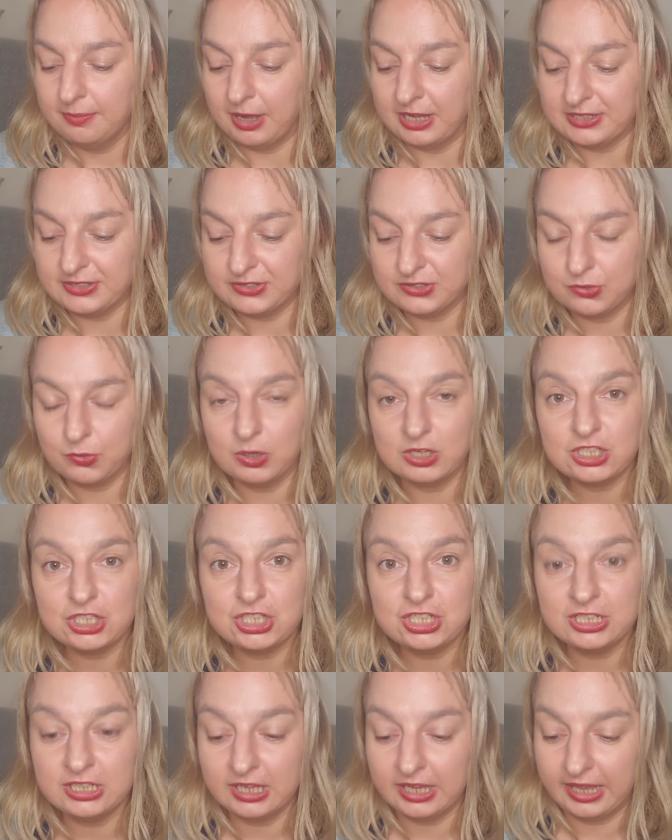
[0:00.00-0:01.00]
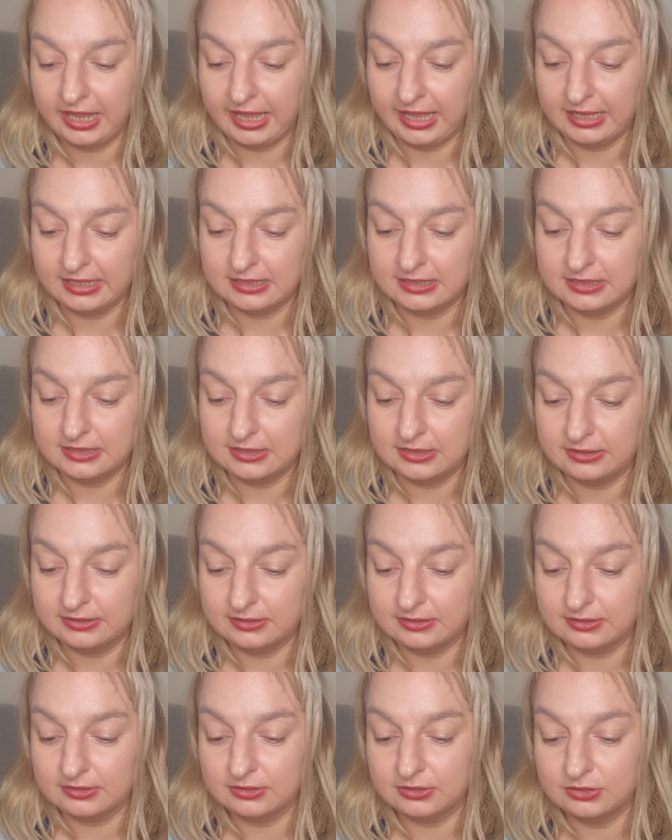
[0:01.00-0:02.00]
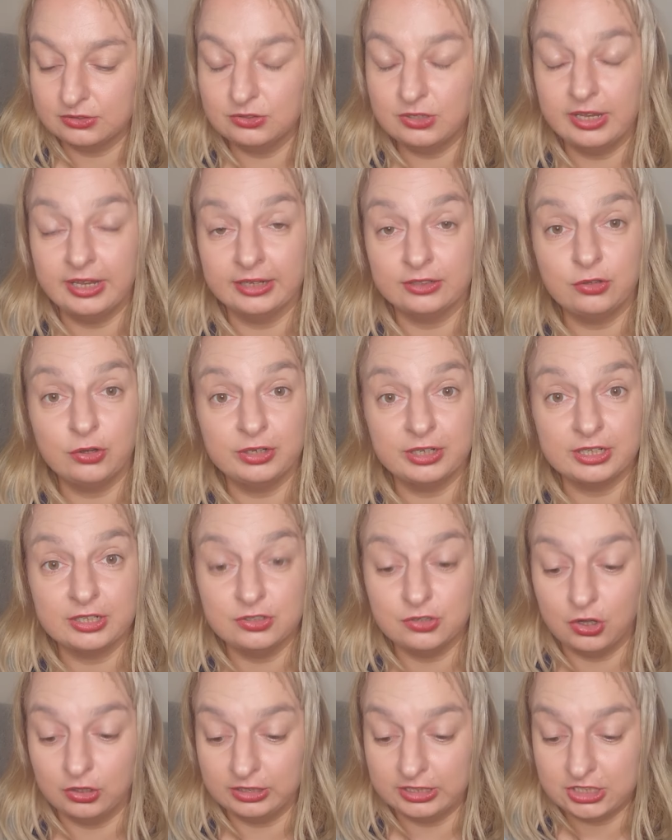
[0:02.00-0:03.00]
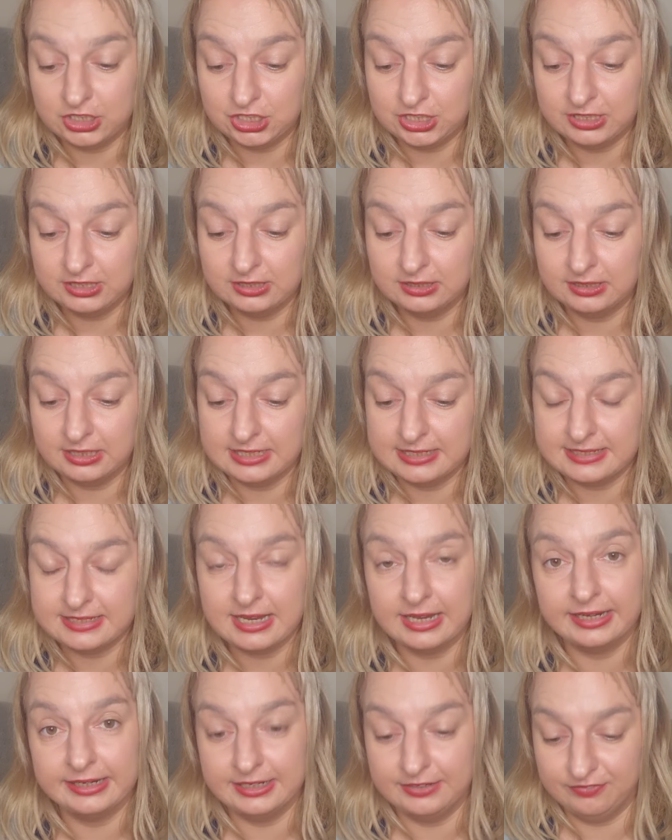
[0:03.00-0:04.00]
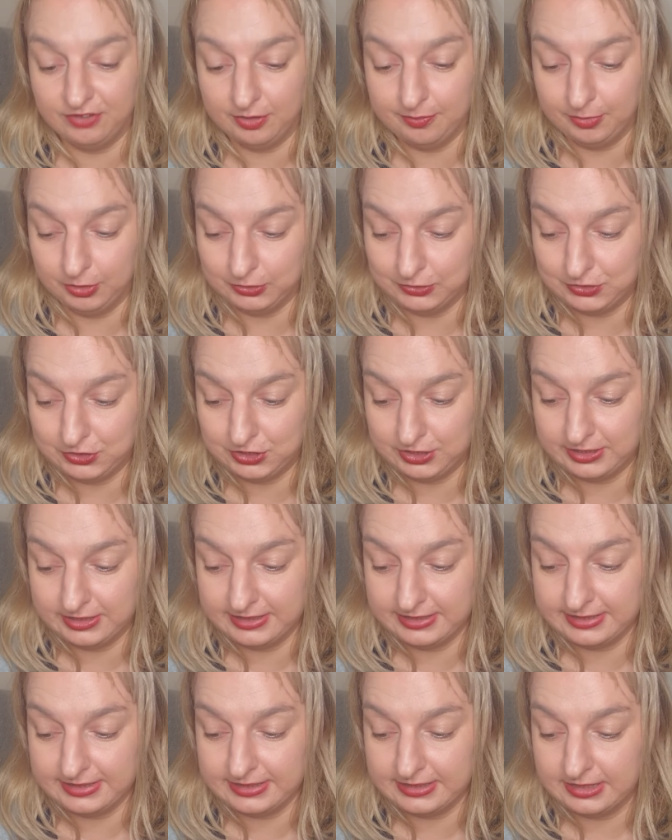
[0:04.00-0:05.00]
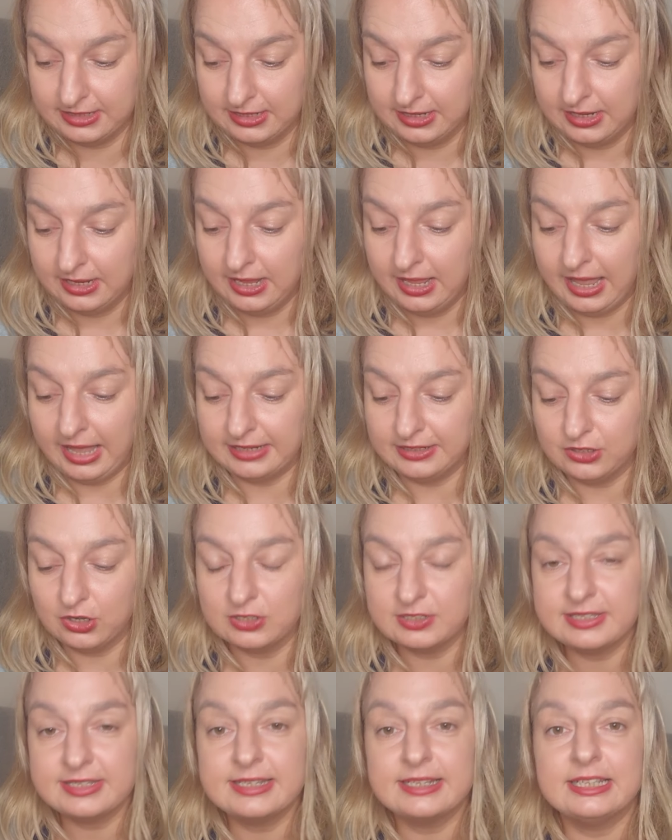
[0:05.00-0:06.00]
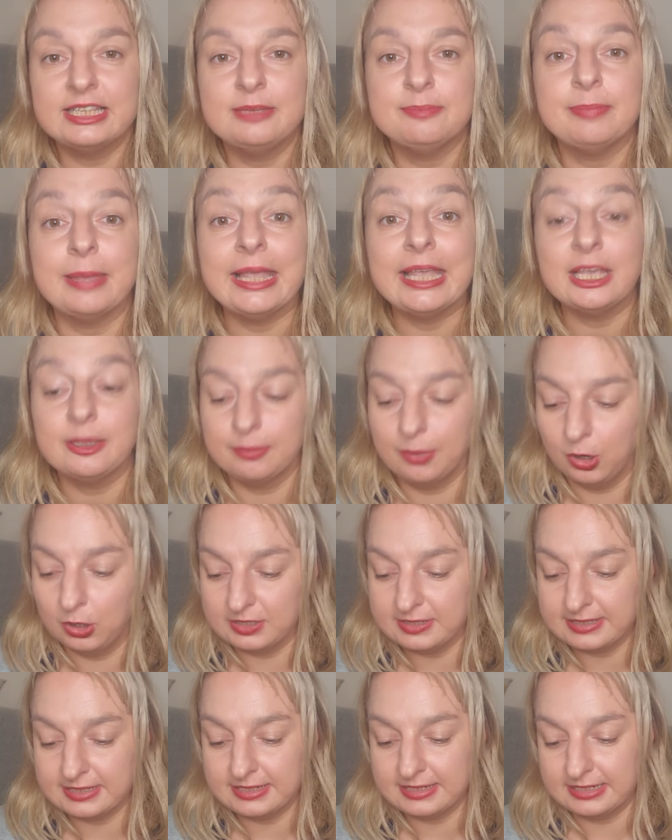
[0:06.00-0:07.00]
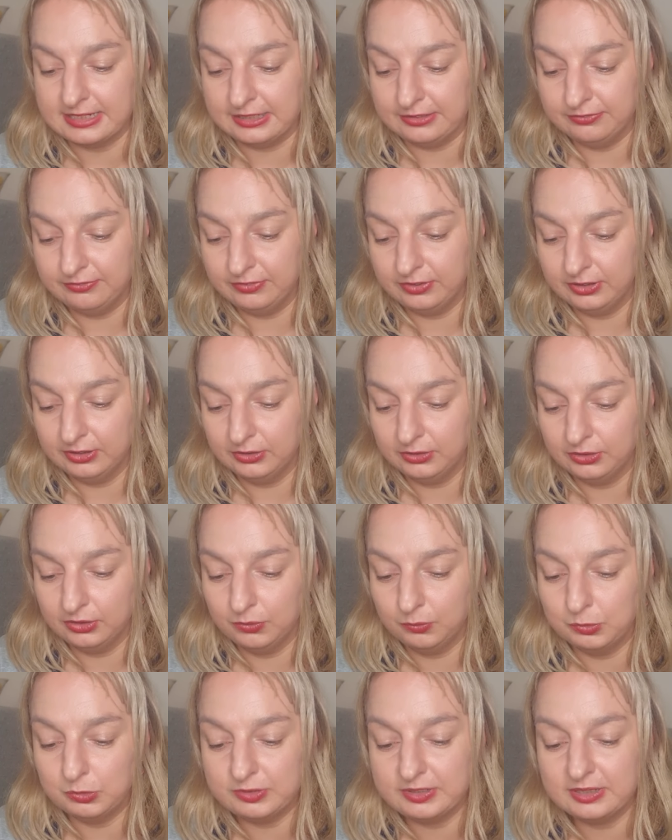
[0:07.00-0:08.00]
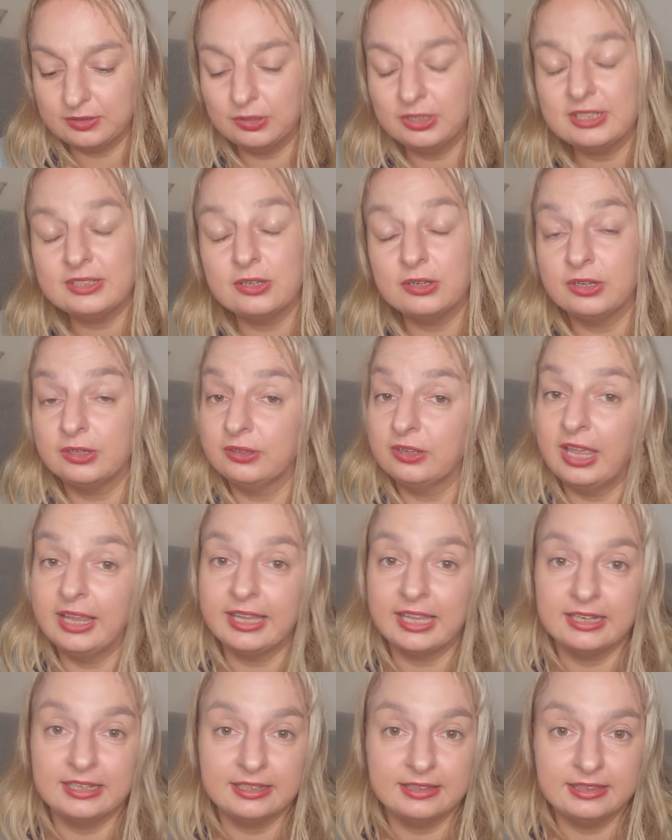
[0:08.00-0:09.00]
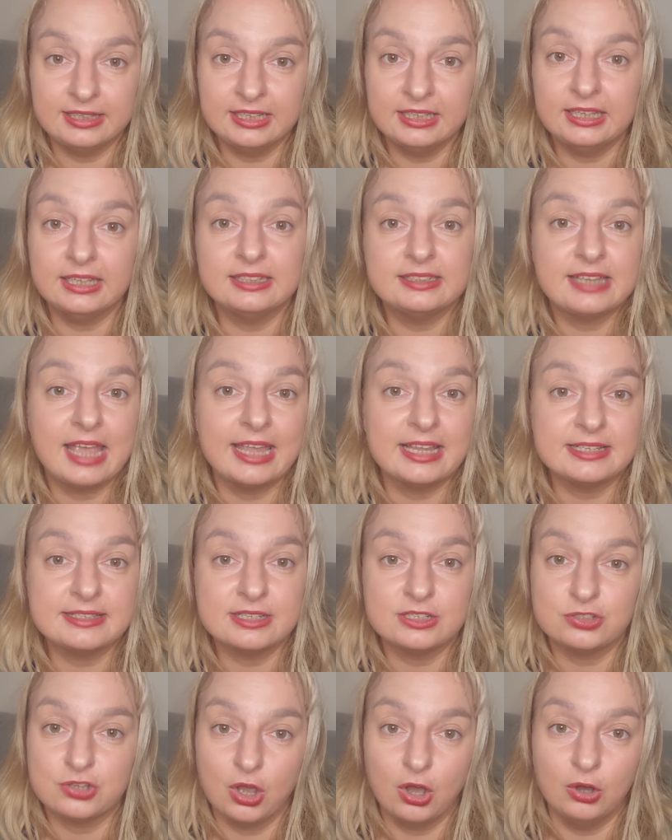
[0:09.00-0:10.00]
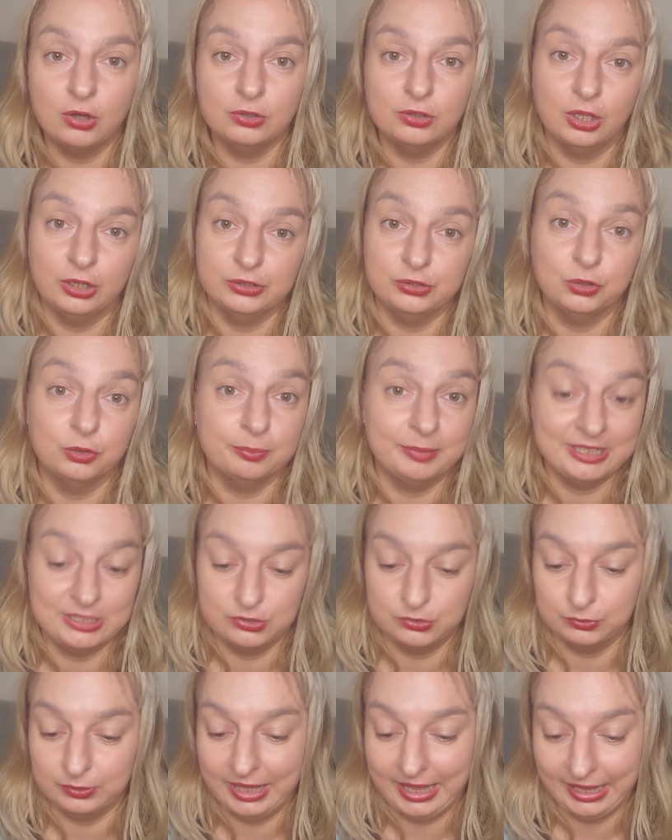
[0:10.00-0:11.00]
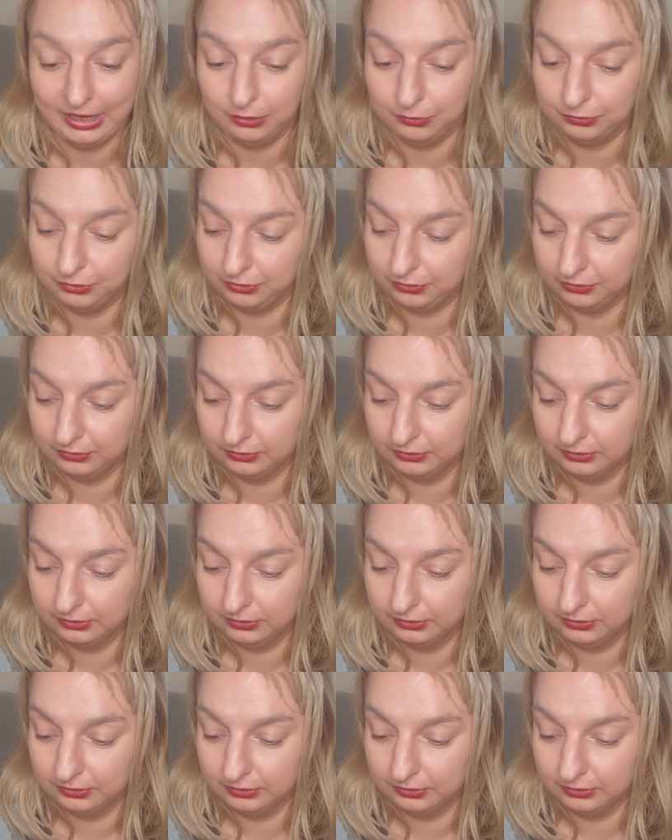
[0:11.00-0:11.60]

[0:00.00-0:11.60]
By squashing and not acknowledging these negative emotions and constantly being positive, well, it, like anything, it takes a toll on your mental health.